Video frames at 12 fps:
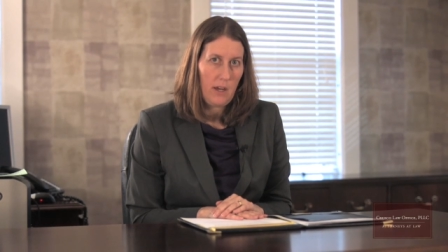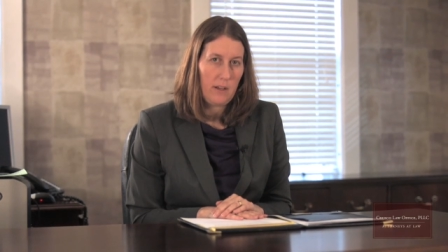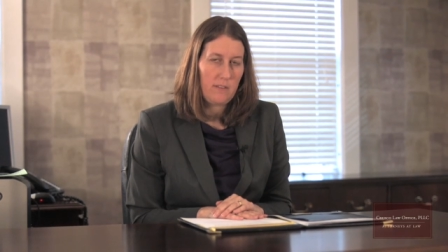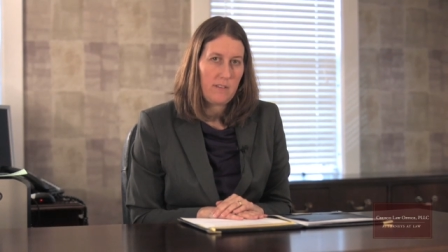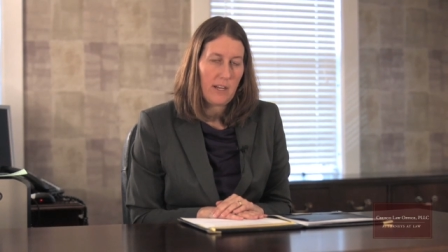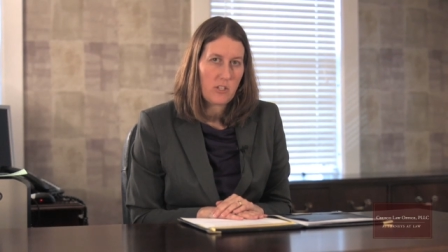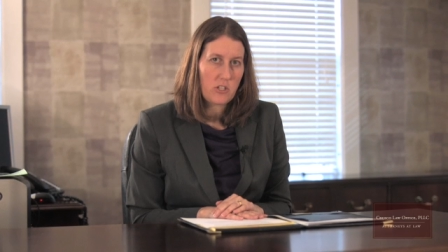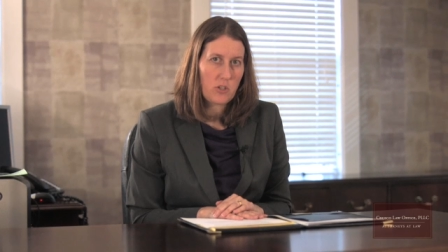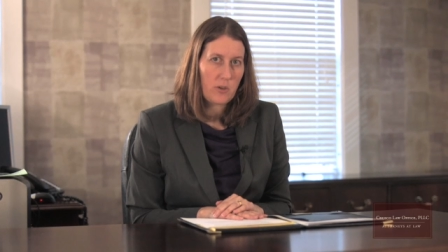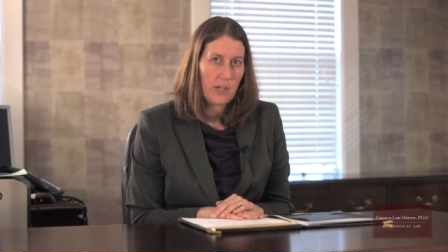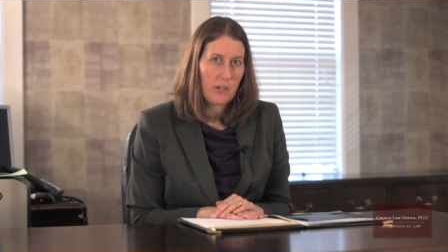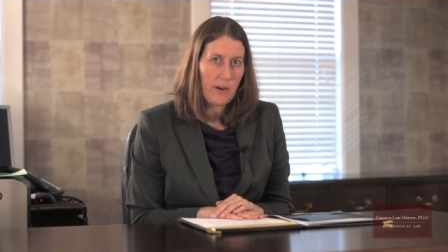A
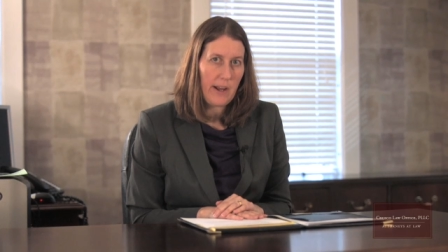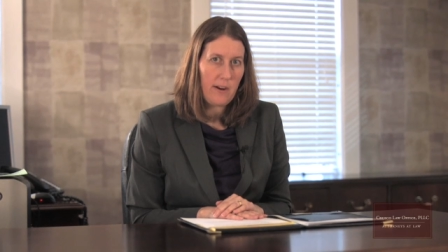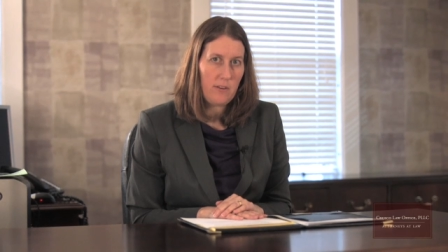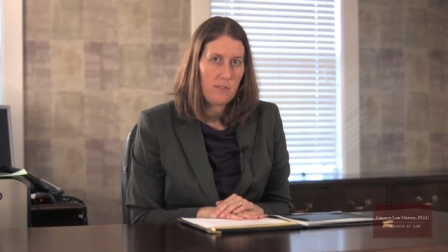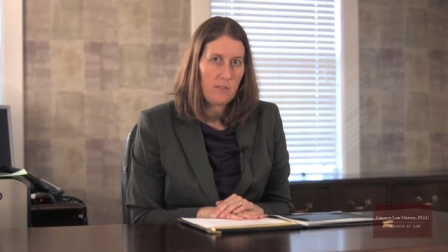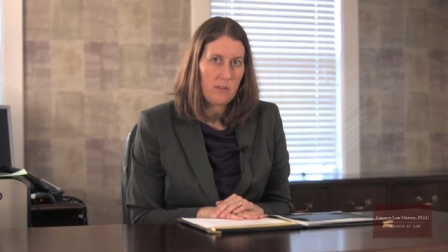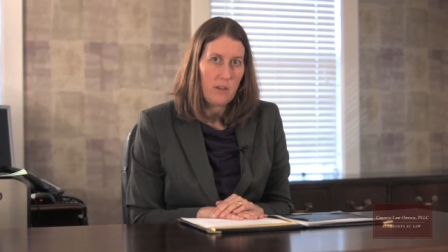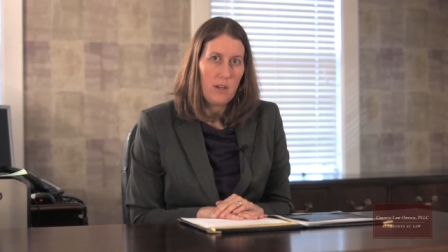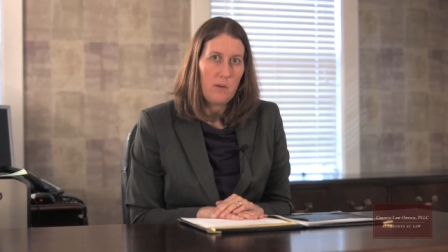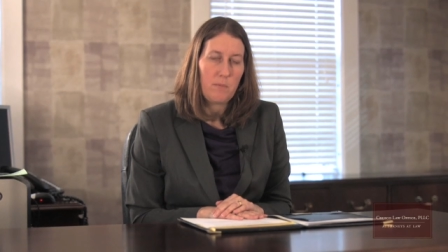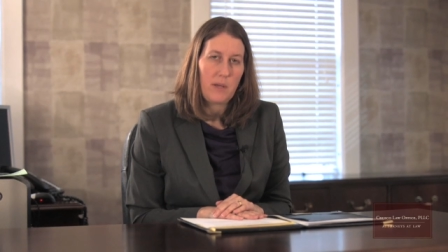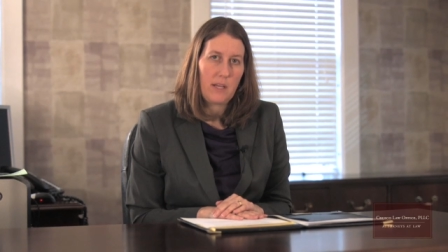statutory ground
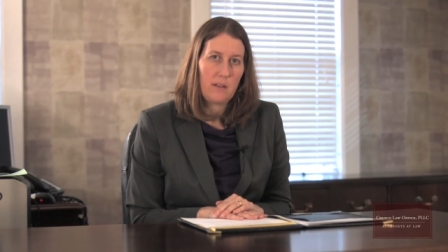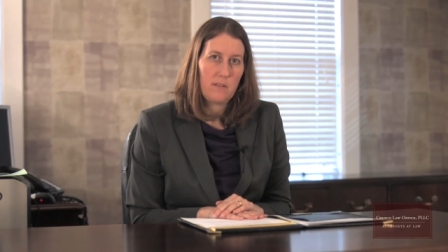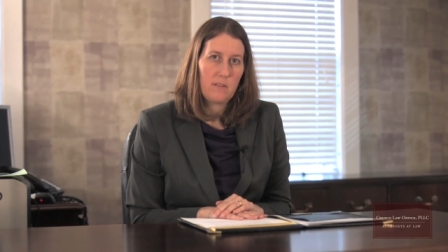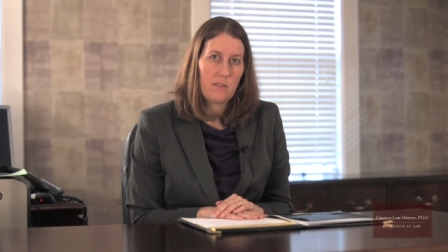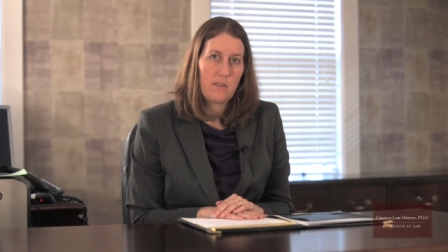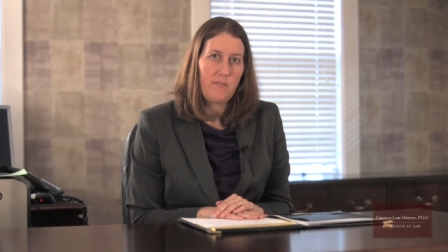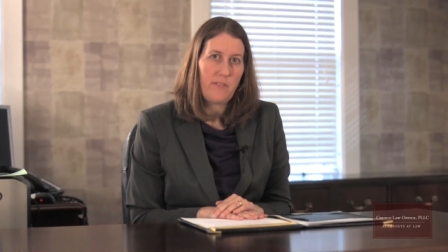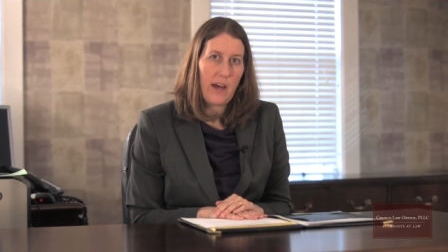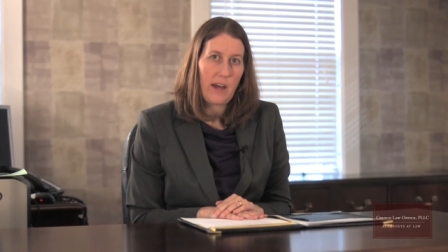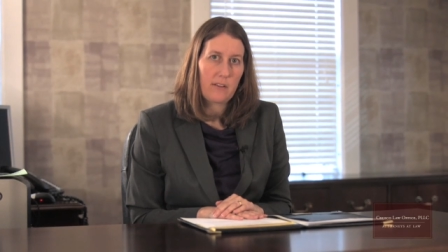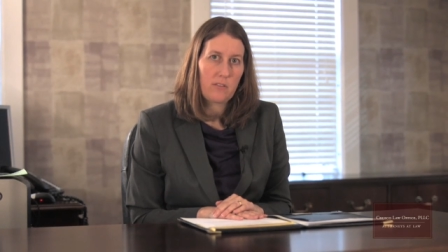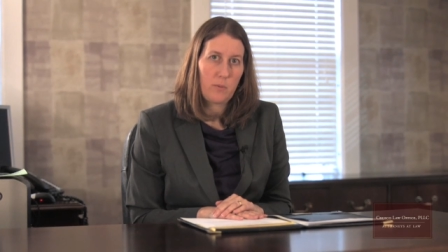means the
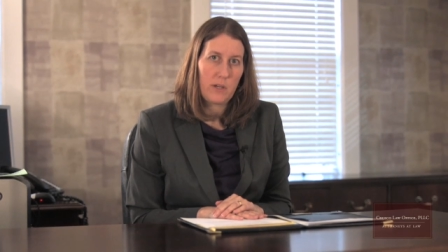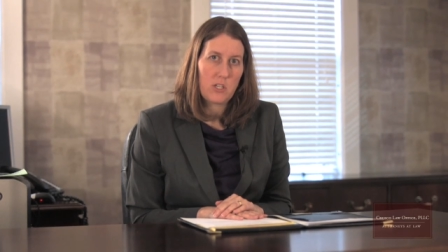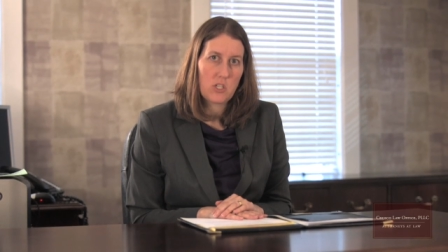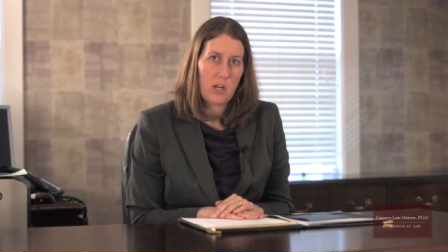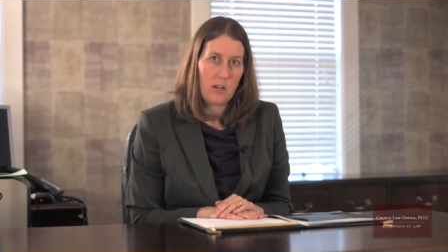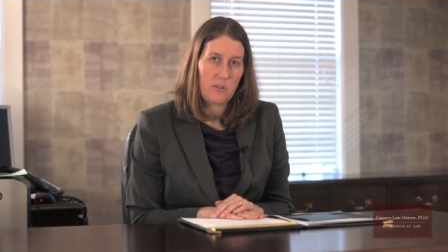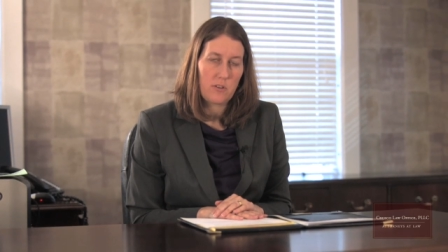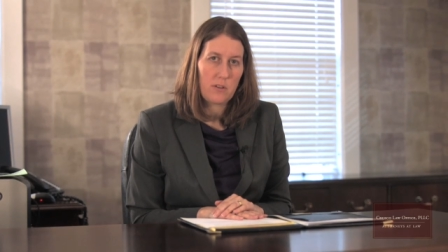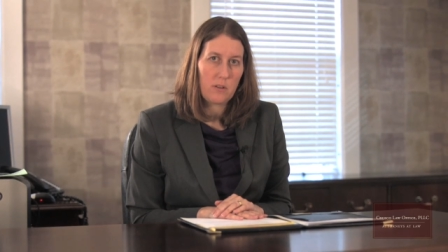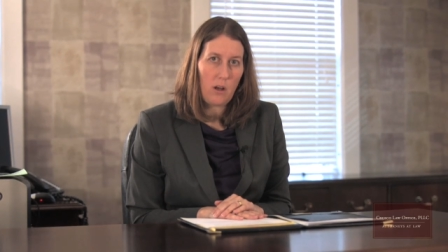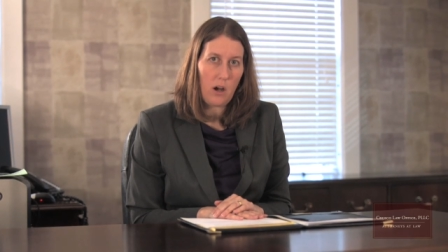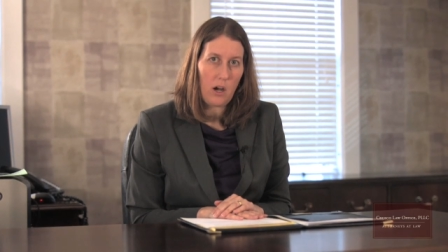facts which, under
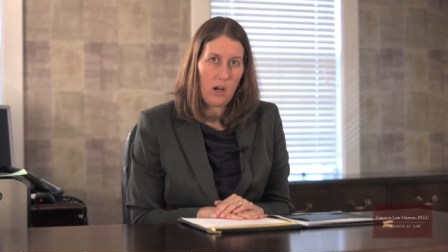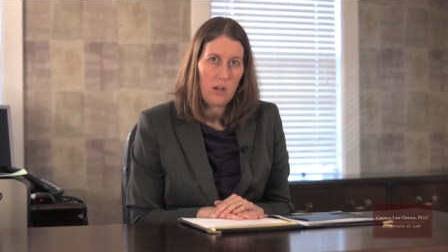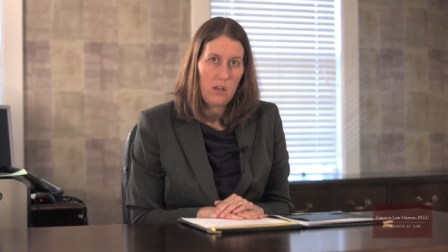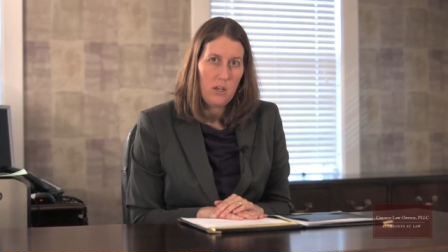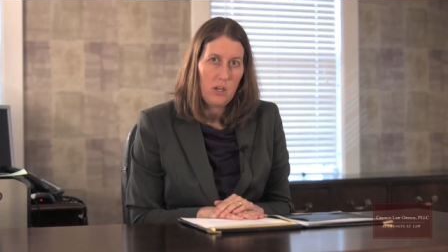the law,